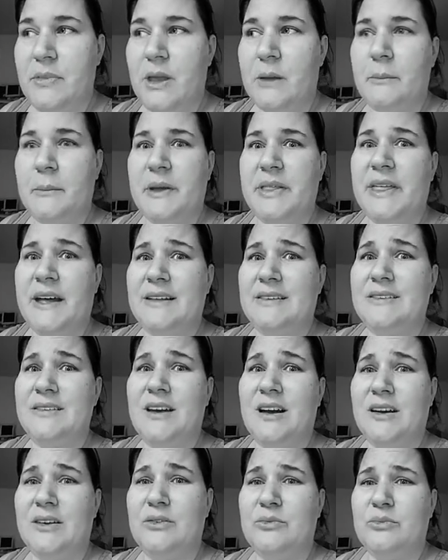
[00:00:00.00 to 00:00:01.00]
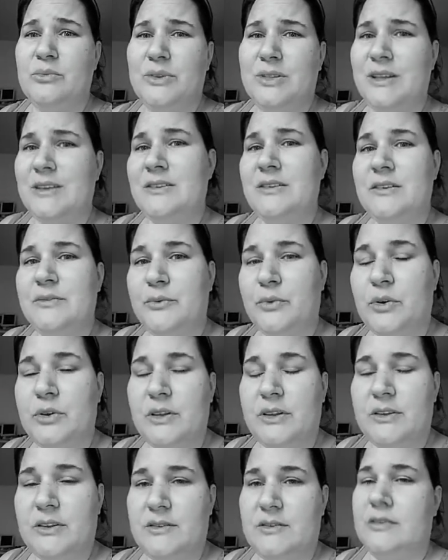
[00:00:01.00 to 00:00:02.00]
but that's not what this is for.
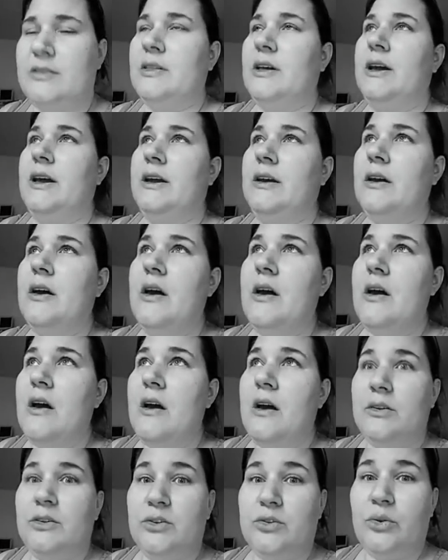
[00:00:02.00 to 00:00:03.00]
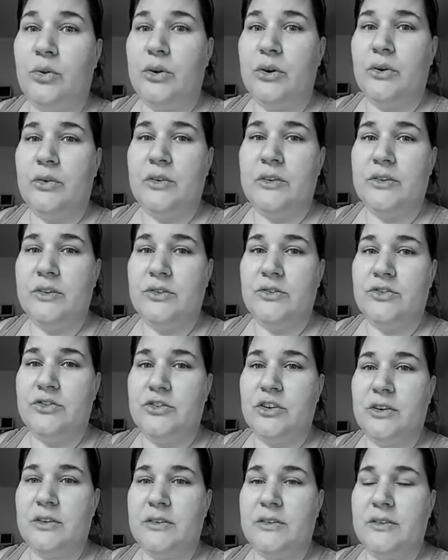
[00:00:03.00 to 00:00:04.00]
This isn't like a tutorial. This is
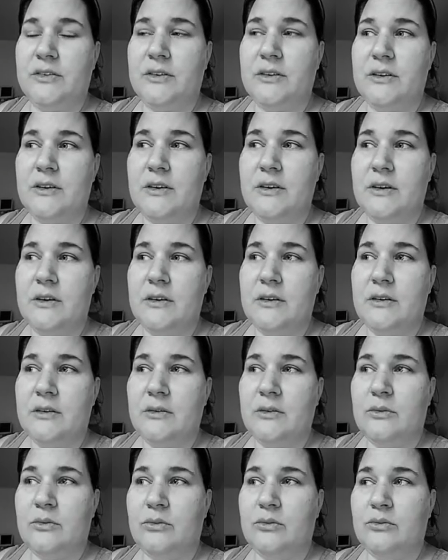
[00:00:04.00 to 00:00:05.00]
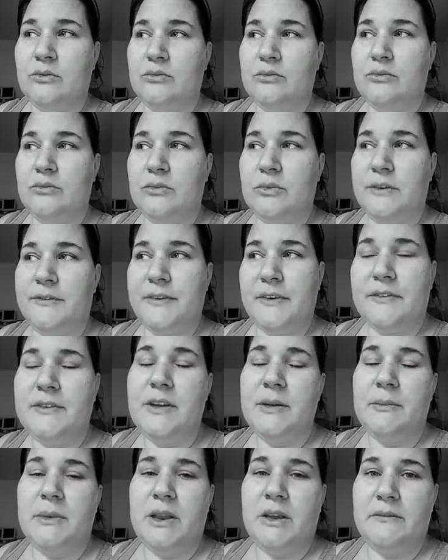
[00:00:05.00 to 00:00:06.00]
just a
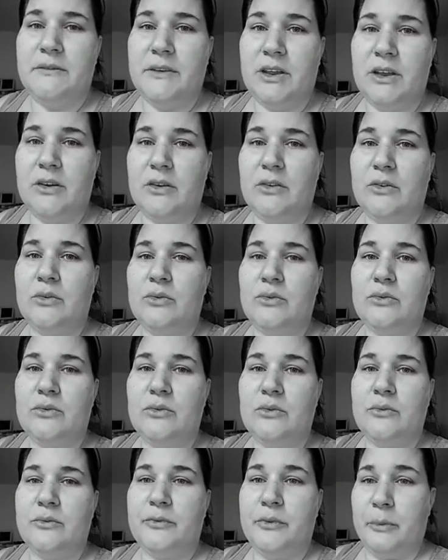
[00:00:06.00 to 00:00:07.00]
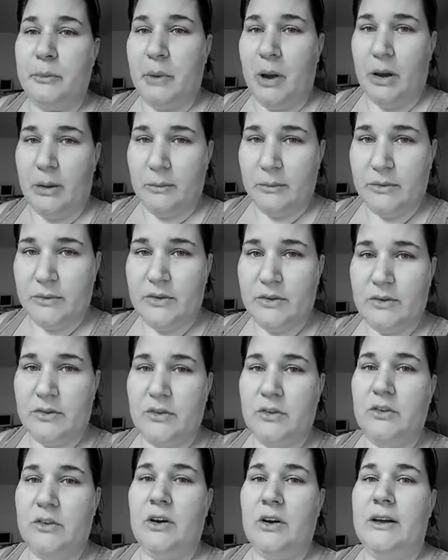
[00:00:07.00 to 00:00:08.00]
15-minute video for moms, so
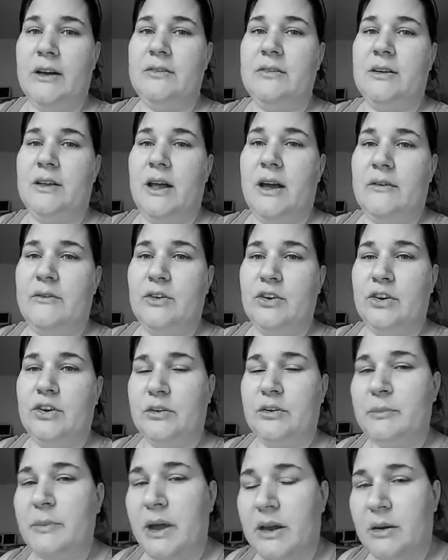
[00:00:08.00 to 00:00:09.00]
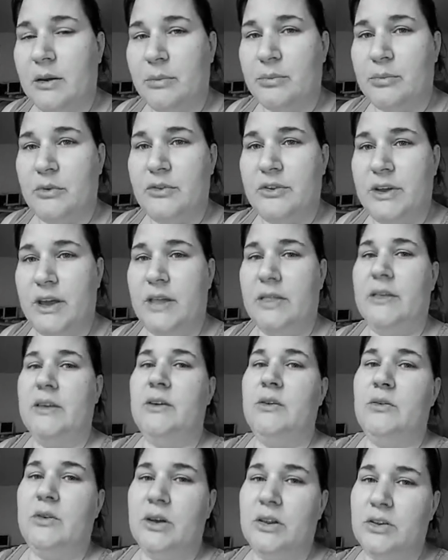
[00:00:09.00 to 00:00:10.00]
you guys can have a good makeup routine that
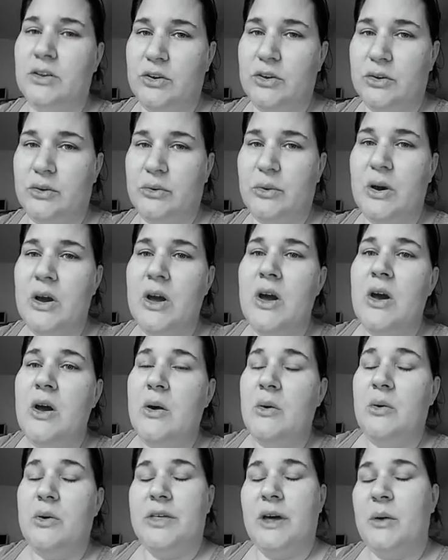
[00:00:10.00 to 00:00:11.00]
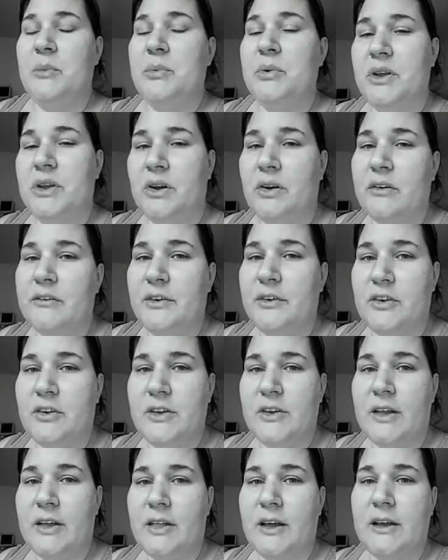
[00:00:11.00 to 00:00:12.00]
you can do without putting on false
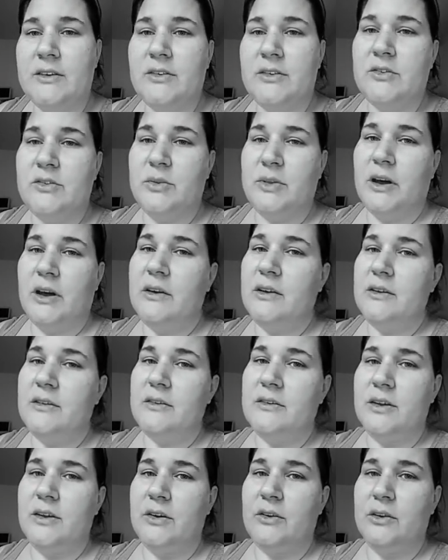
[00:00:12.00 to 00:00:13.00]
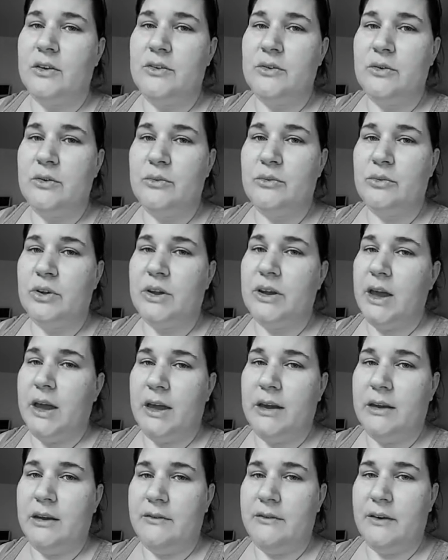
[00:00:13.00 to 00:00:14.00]
eyelashes, without necessarily doing really
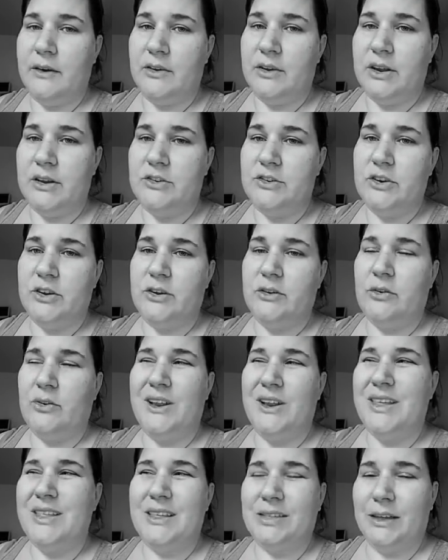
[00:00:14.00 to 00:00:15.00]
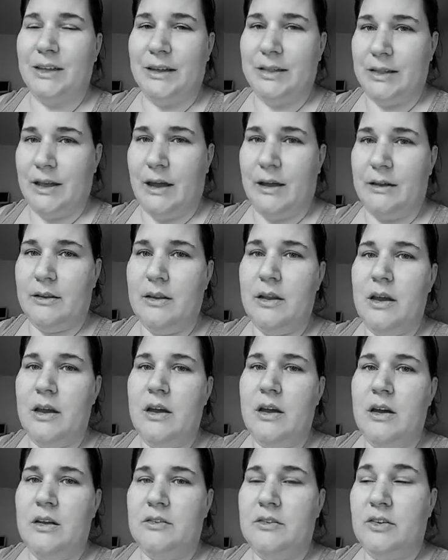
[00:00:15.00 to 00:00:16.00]
cakey foundation or anything like that,
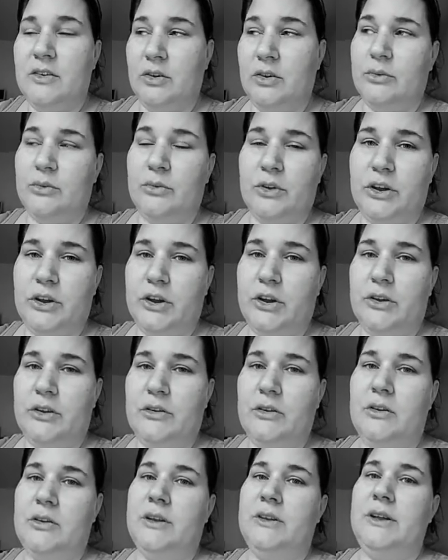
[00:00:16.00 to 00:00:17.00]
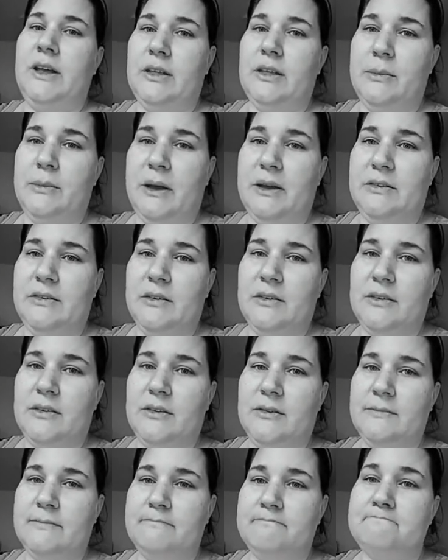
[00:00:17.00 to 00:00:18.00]
to look really good on a daily basis.
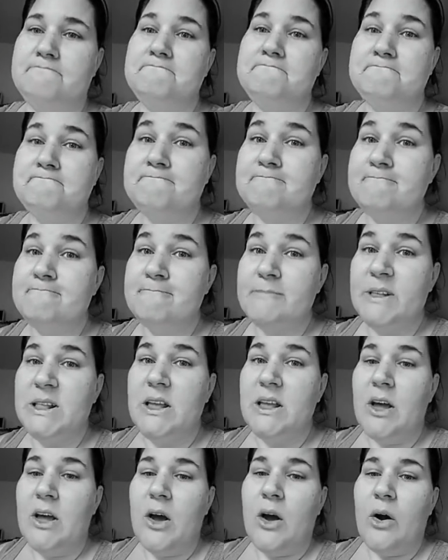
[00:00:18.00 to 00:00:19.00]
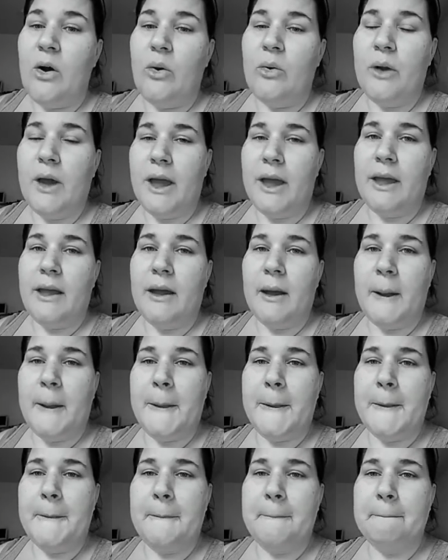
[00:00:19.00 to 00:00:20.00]
Okay,
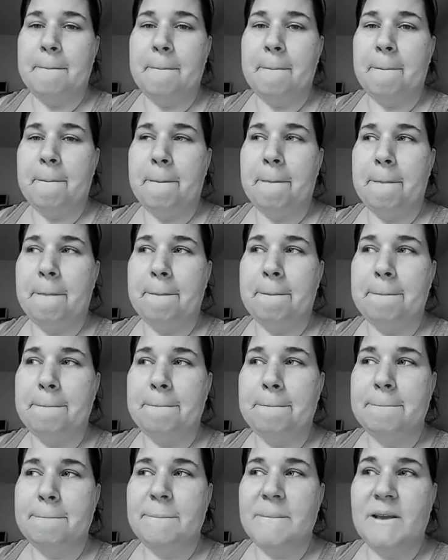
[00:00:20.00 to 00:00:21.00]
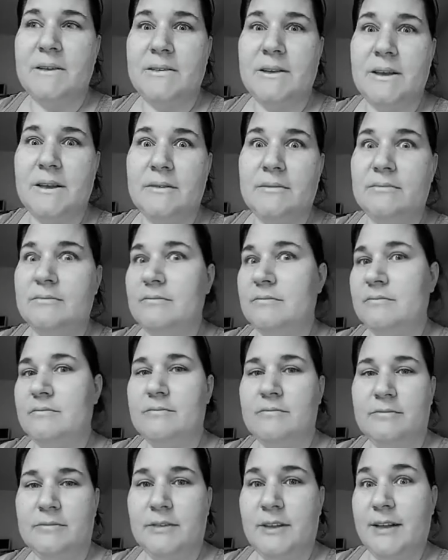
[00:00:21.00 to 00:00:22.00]
that's it.
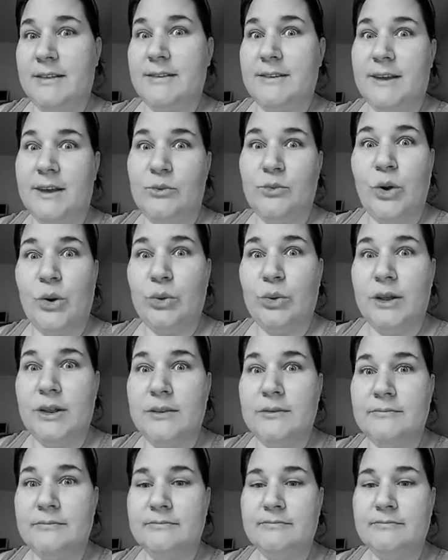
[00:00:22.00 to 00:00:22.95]
Let's get rolling.